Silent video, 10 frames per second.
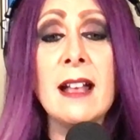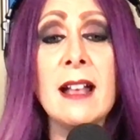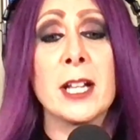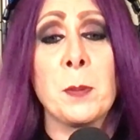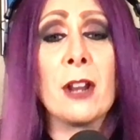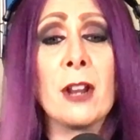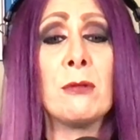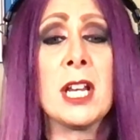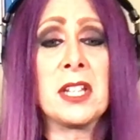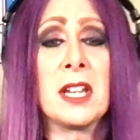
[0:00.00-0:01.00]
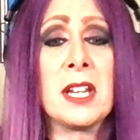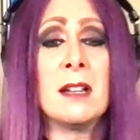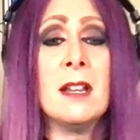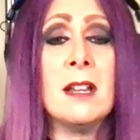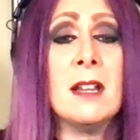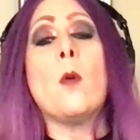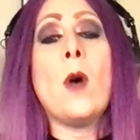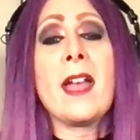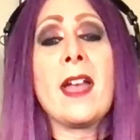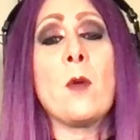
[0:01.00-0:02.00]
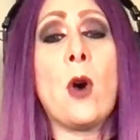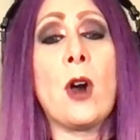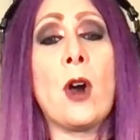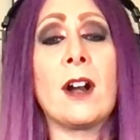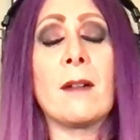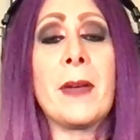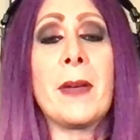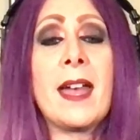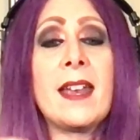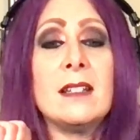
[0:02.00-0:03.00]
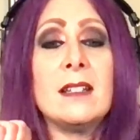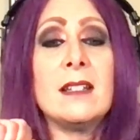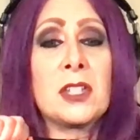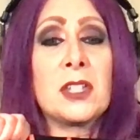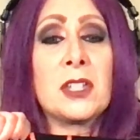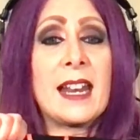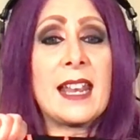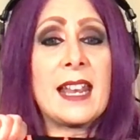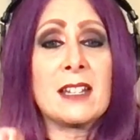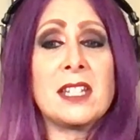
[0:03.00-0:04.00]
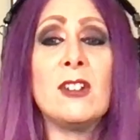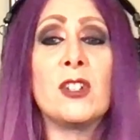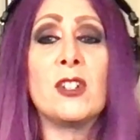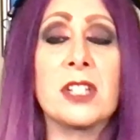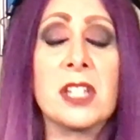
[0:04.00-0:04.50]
That's part of the reason why I wore my Static X t-shirt